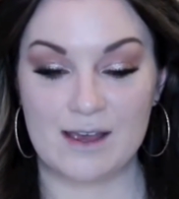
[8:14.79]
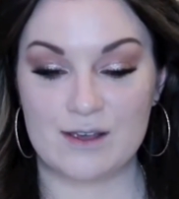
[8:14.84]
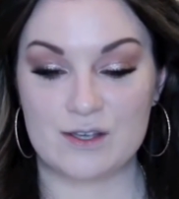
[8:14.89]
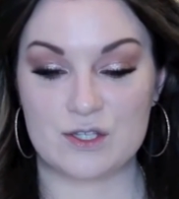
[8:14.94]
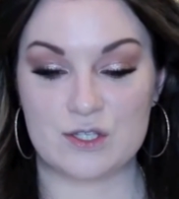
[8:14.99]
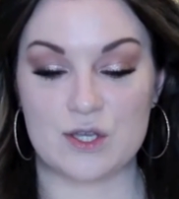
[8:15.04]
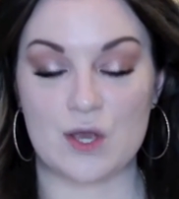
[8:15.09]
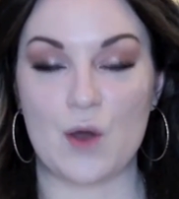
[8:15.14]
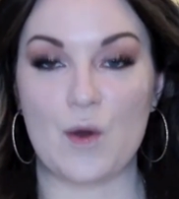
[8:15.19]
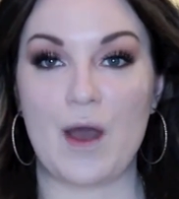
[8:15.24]

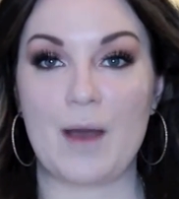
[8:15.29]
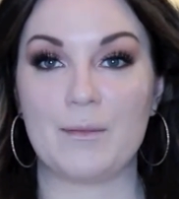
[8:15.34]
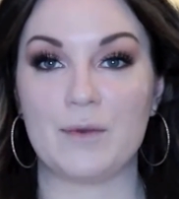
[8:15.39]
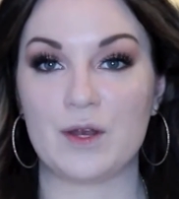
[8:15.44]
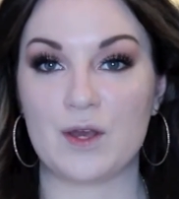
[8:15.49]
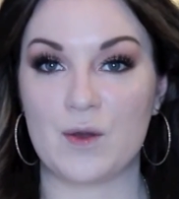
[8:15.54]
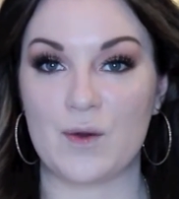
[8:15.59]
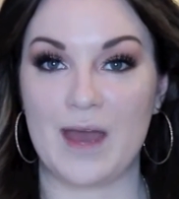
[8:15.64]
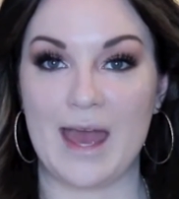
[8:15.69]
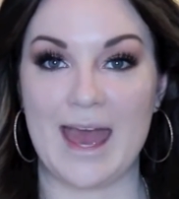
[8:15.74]
So I'm
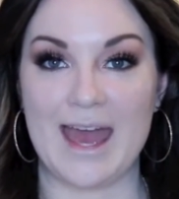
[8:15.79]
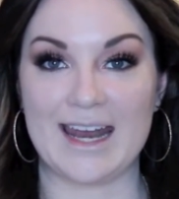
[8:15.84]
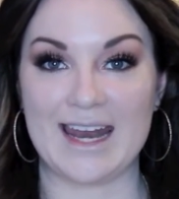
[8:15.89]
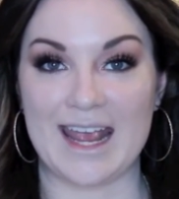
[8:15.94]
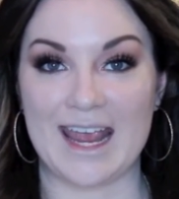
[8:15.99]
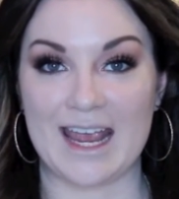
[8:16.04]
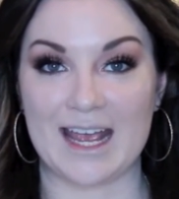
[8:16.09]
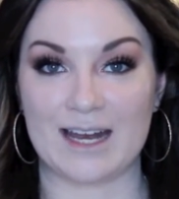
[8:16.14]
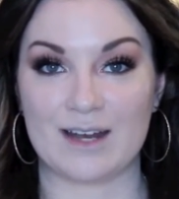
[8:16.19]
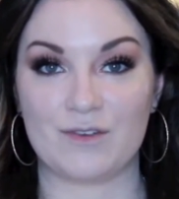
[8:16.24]
gonna go ahead
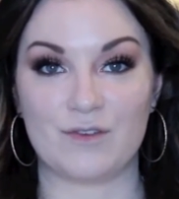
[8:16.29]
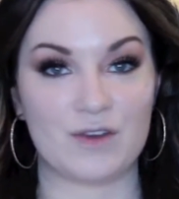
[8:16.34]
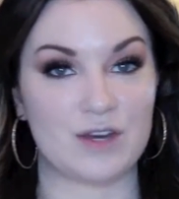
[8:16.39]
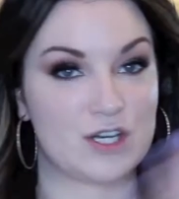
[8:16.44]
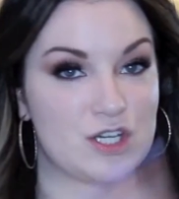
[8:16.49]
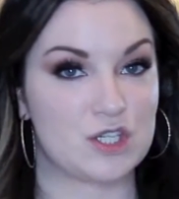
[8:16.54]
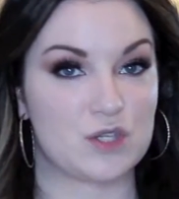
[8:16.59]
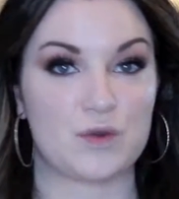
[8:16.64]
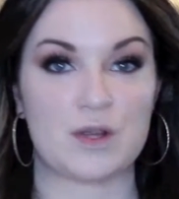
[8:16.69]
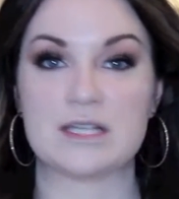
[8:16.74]
and
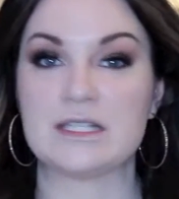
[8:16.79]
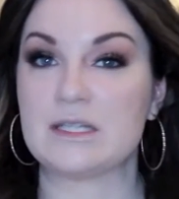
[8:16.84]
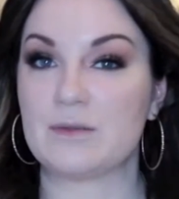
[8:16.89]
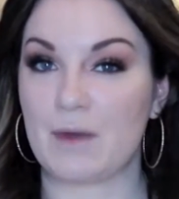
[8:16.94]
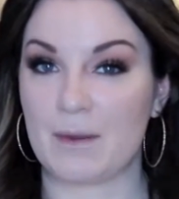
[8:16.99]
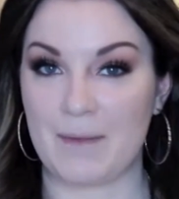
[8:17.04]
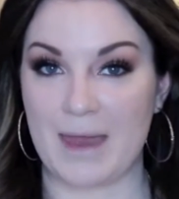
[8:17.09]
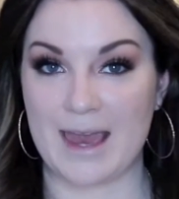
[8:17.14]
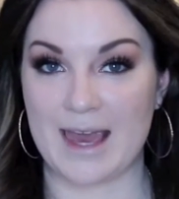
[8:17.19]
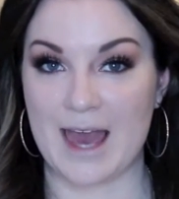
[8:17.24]
finish the rest of
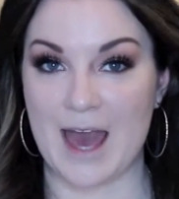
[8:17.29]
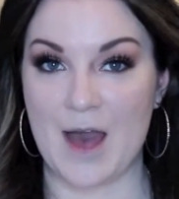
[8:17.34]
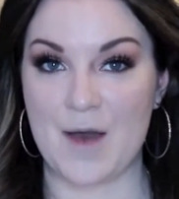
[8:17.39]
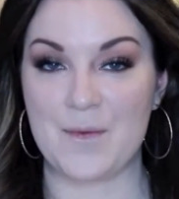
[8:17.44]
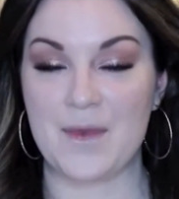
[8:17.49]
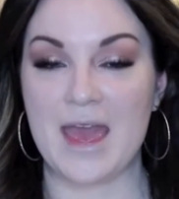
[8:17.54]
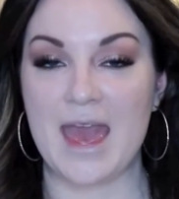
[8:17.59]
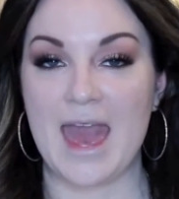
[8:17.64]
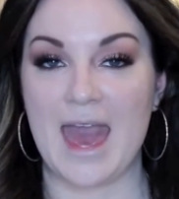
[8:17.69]
my makeup